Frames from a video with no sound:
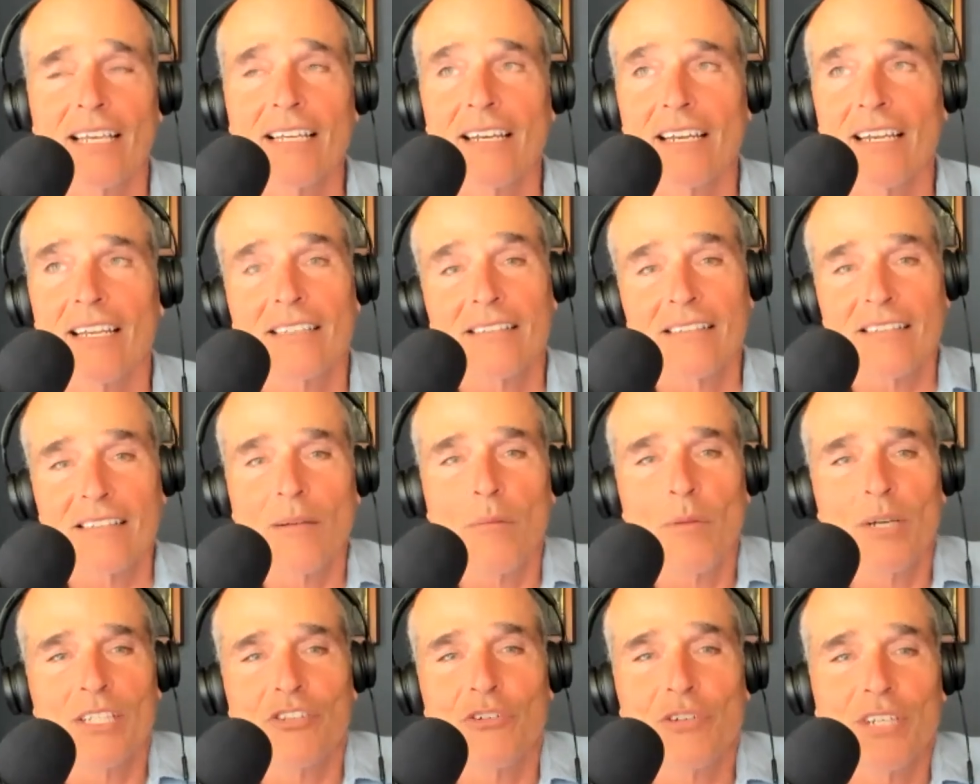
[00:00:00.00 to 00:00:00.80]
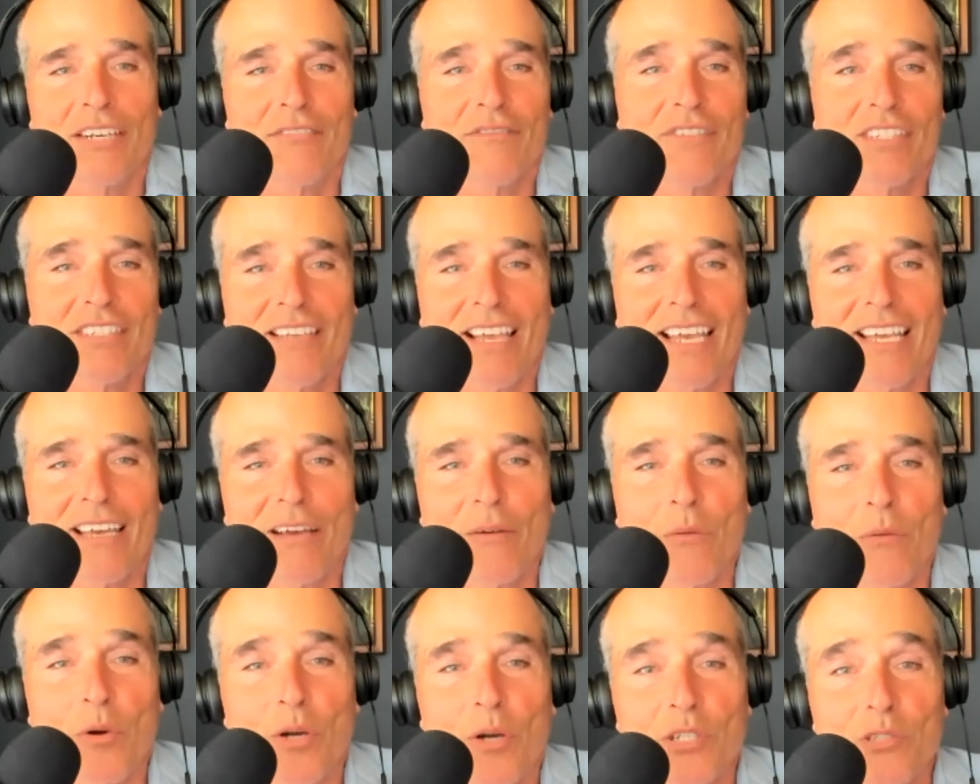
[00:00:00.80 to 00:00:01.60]
In, in some ways, you could even say
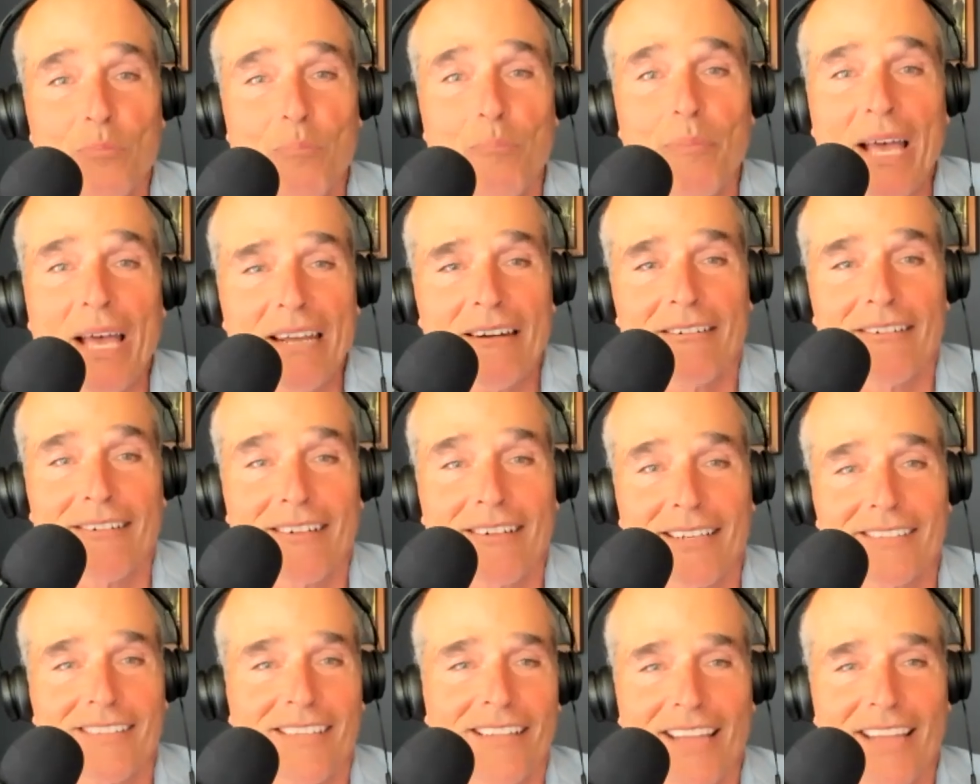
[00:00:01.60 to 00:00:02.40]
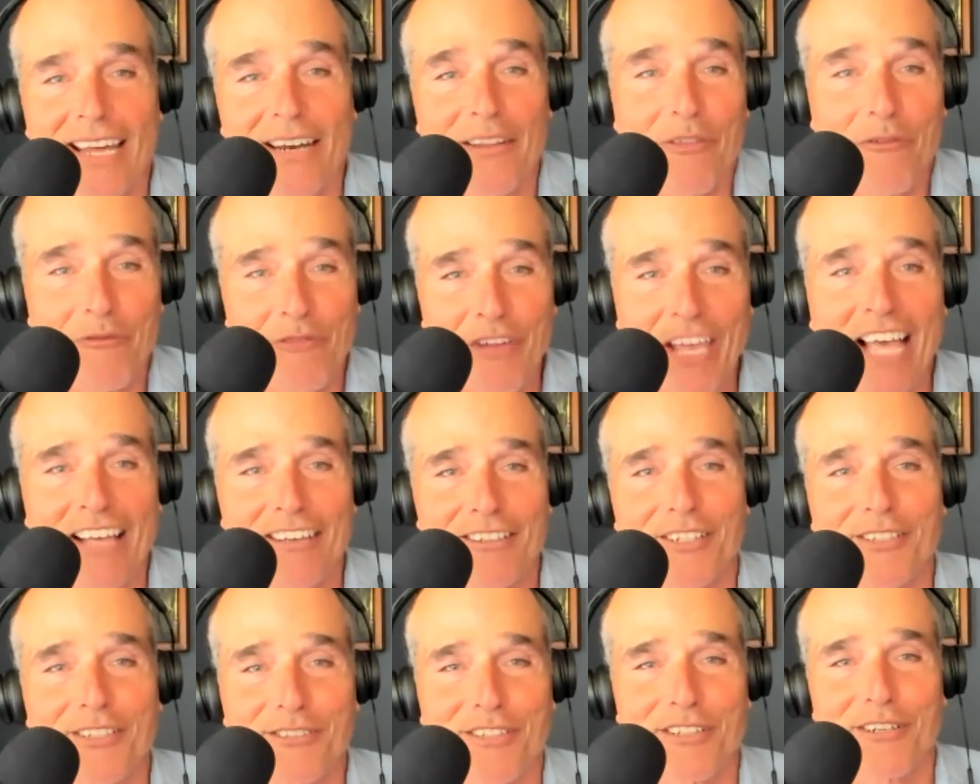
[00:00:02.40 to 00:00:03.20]
it works better because a lot of the
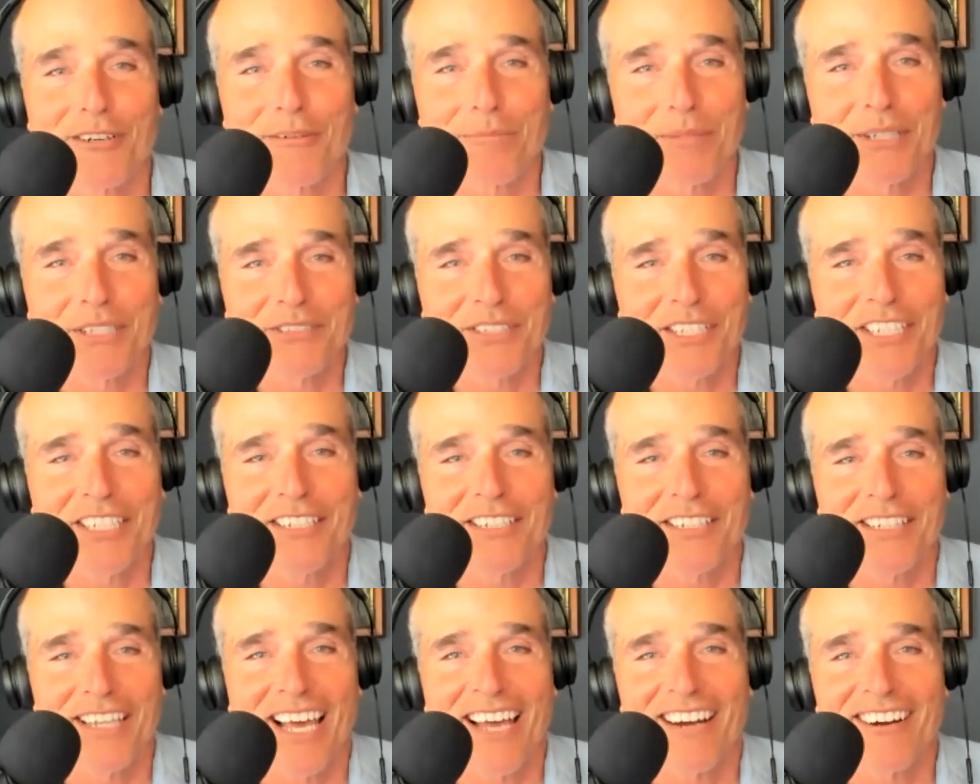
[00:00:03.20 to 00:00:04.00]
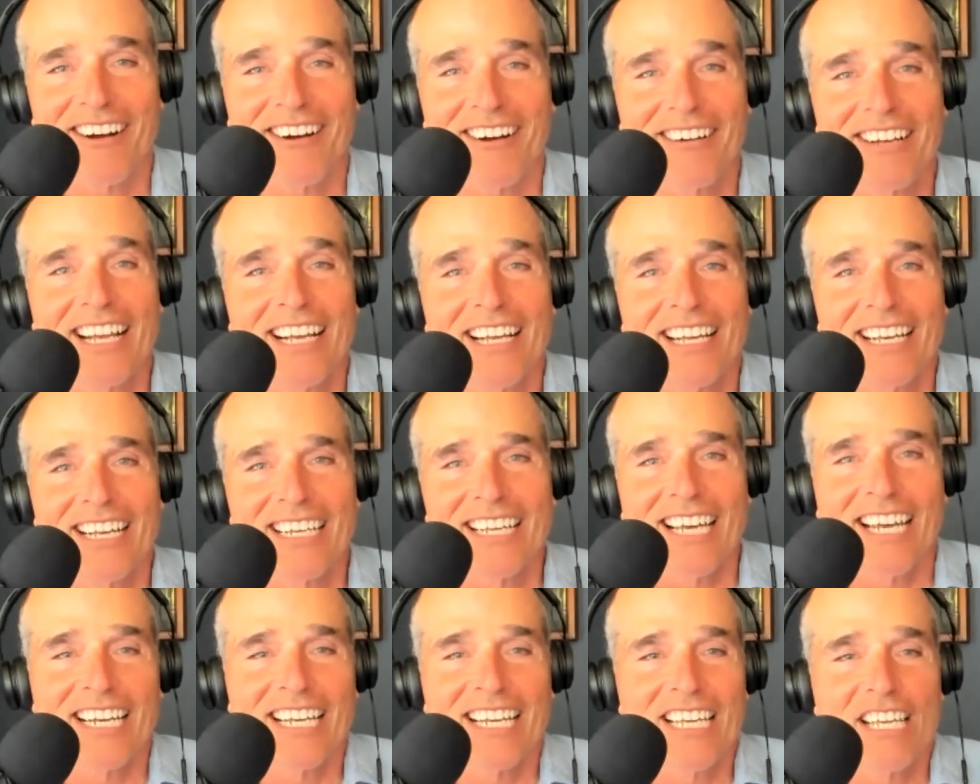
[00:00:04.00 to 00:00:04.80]
values that are built into that are
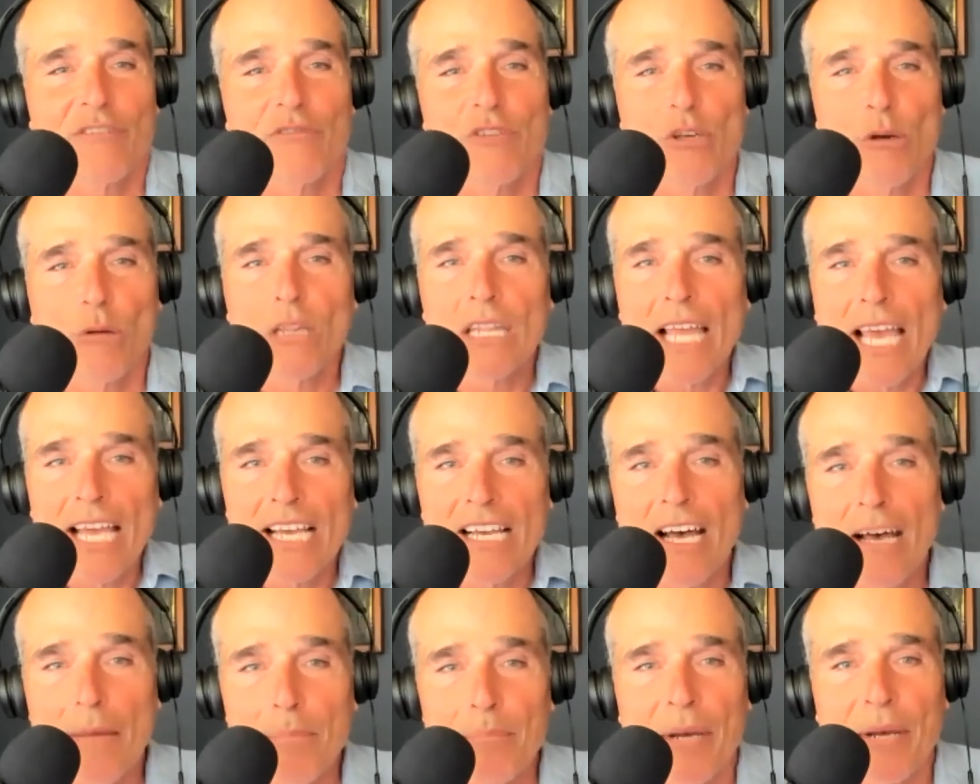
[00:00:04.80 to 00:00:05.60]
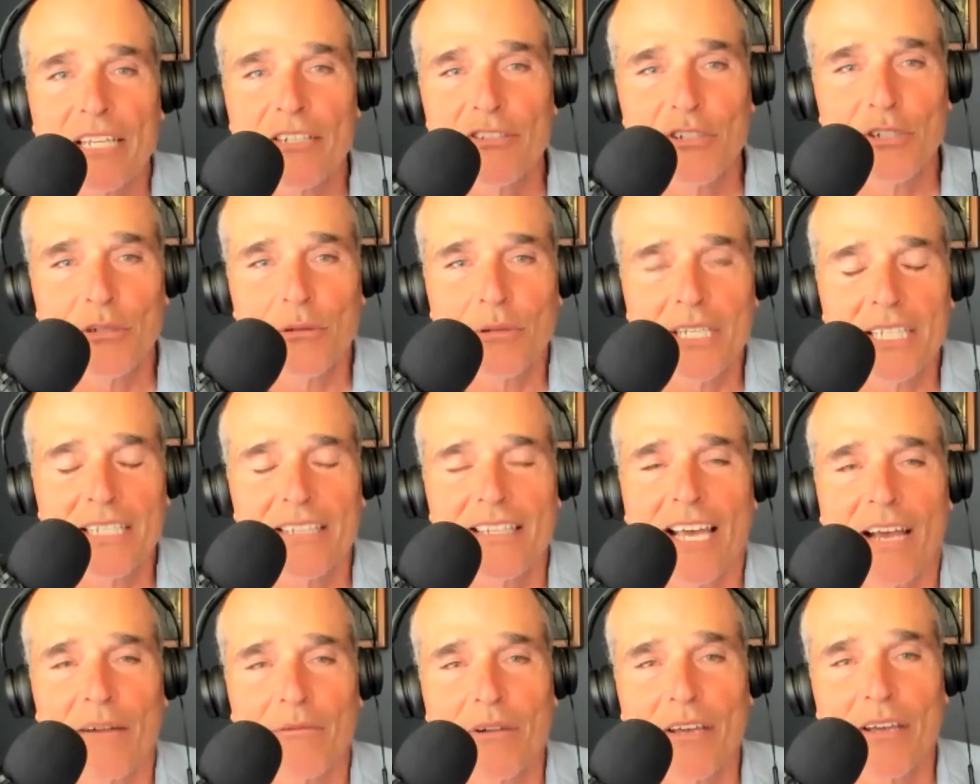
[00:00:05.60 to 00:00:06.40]
kind of give you a leg up on
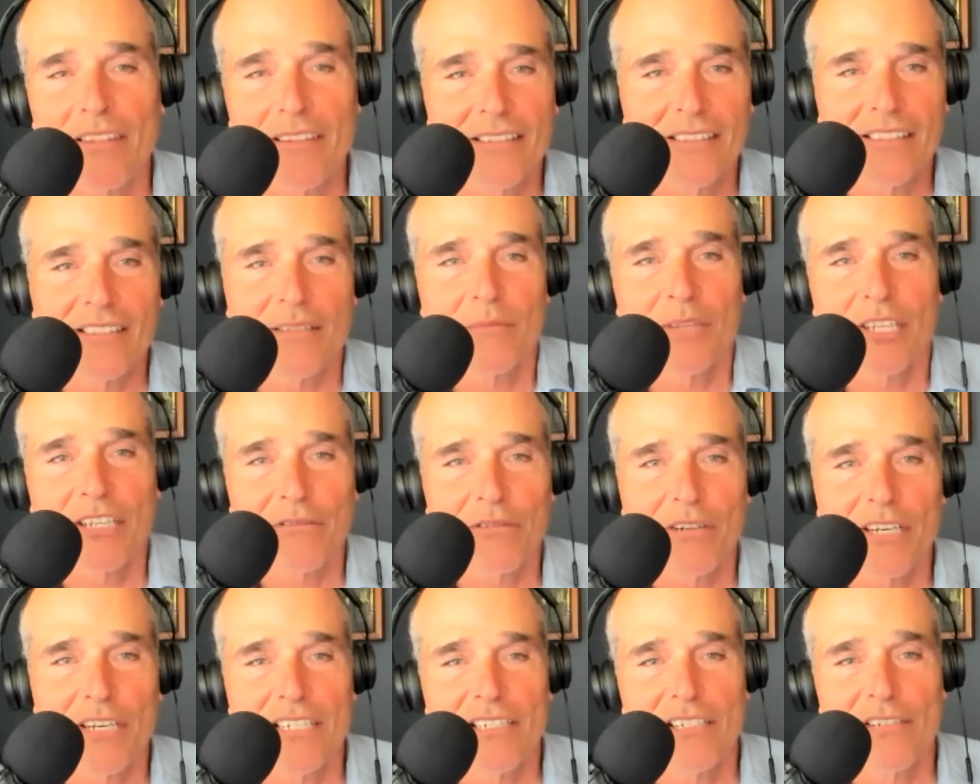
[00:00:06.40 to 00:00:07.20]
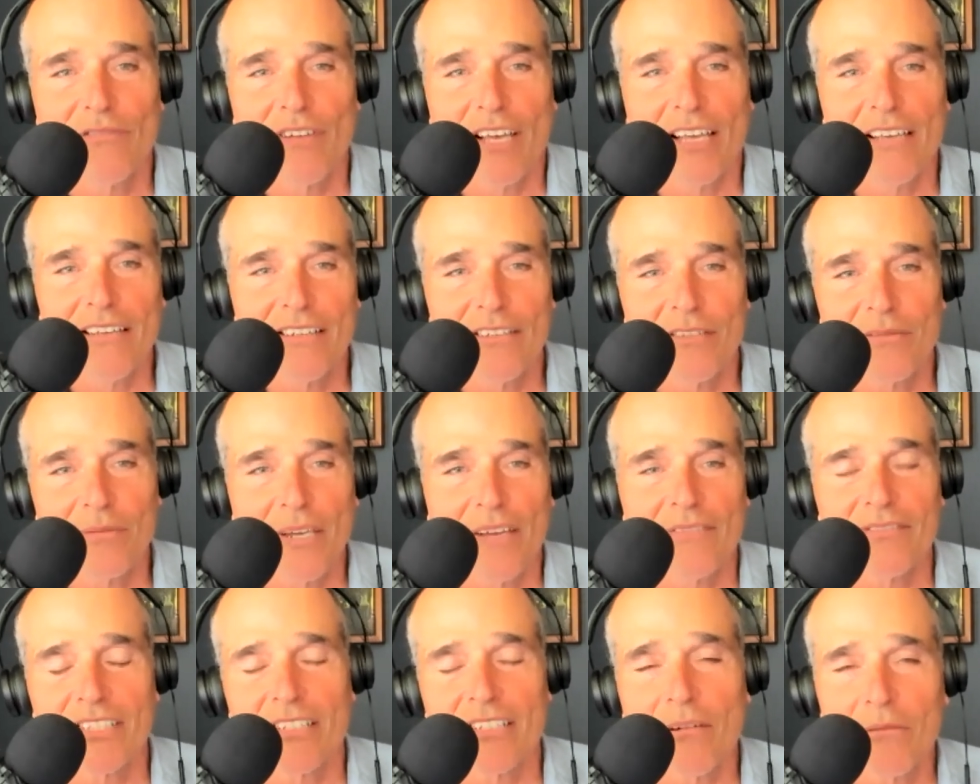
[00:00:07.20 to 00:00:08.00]
doing that rather than some of the crazy values
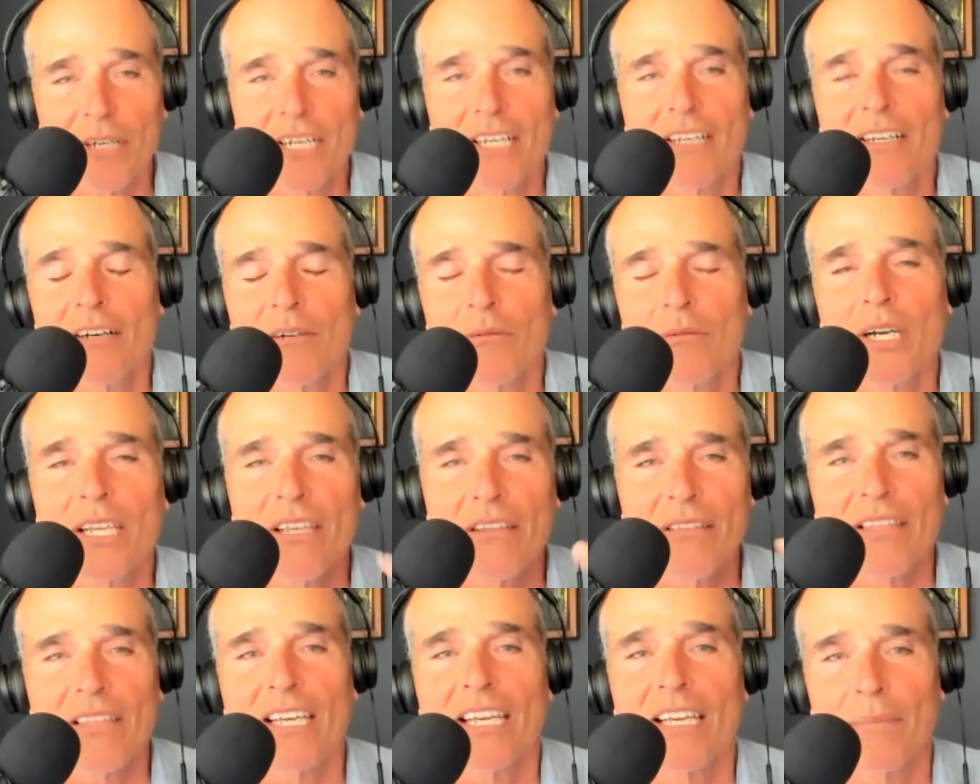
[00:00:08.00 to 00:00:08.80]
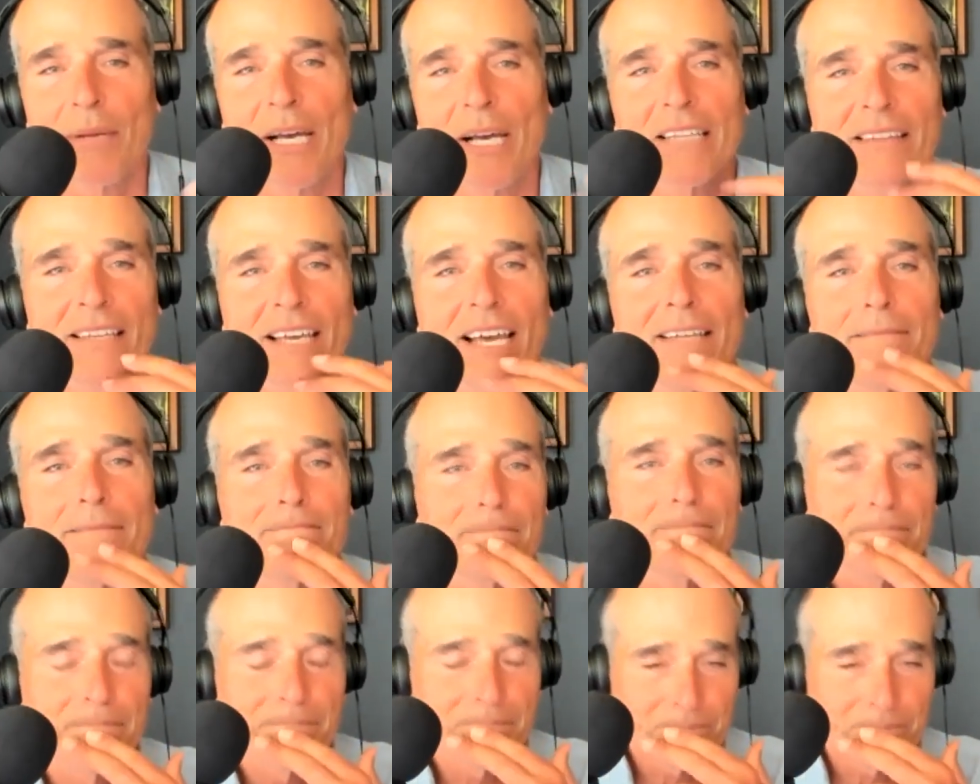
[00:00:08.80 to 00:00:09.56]
we have. So, what do you think about that?